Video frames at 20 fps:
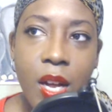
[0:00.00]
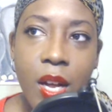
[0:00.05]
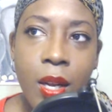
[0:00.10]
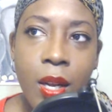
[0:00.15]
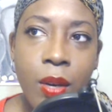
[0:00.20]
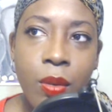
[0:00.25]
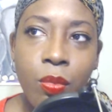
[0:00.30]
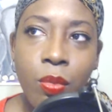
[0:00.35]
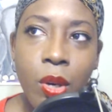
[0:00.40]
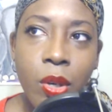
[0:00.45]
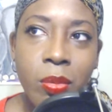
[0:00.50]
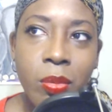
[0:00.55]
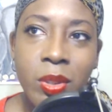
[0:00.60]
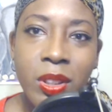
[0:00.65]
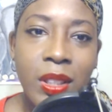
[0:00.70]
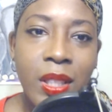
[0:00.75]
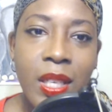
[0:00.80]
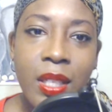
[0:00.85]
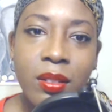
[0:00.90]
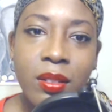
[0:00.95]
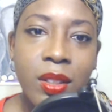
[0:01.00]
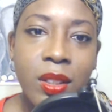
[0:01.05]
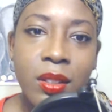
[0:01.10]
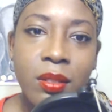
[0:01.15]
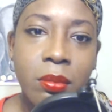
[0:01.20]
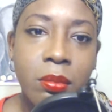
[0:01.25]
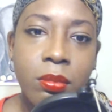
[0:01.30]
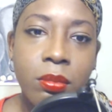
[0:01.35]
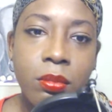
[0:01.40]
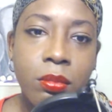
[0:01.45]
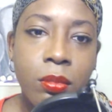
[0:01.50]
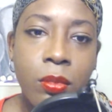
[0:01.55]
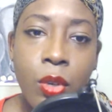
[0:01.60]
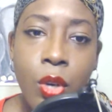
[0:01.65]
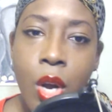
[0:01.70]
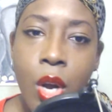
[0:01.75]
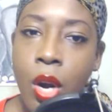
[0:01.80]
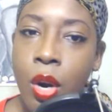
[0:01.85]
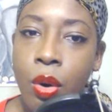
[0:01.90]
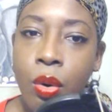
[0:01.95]
Rhodey was like, just
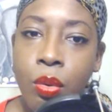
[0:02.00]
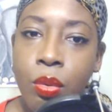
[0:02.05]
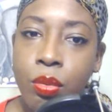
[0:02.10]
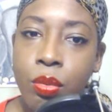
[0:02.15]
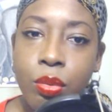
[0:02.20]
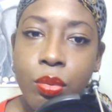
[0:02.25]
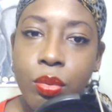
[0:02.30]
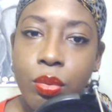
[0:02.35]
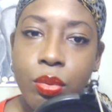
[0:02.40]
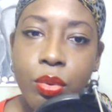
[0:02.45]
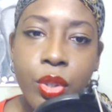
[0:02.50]
no,